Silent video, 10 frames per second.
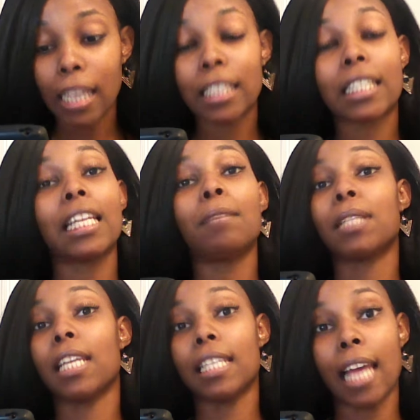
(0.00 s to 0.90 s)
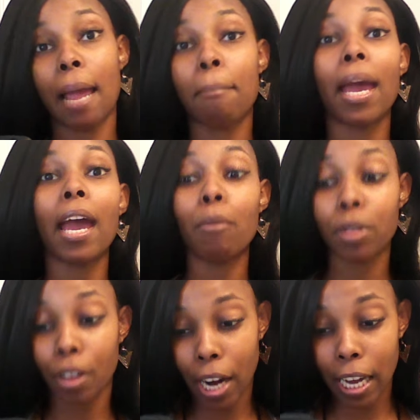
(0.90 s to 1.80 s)
sleeps in the same bed
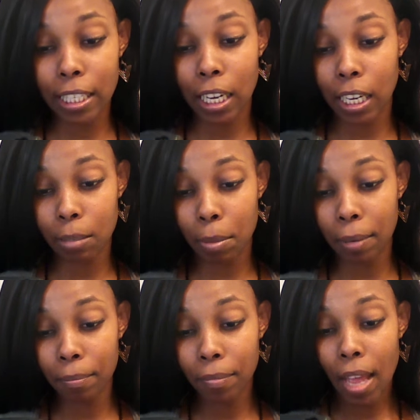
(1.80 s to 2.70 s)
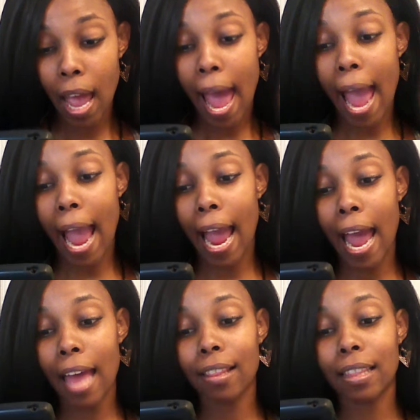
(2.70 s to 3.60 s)
with her ex husband,
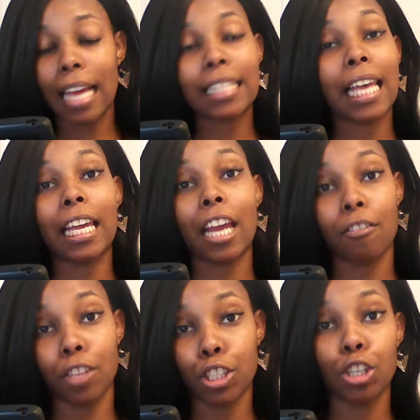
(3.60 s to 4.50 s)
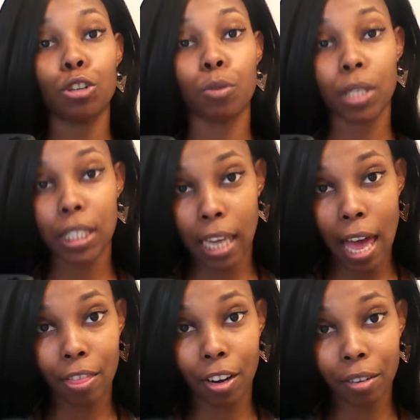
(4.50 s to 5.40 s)
and they take care of the children
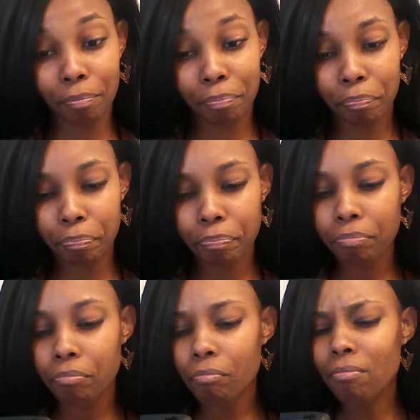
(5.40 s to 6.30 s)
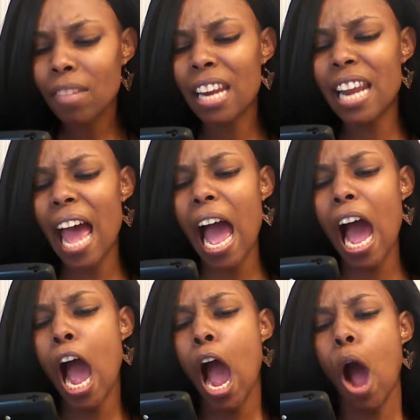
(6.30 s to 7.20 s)
together.
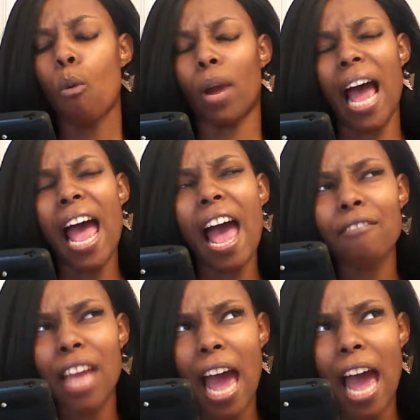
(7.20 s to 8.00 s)
Now, what I have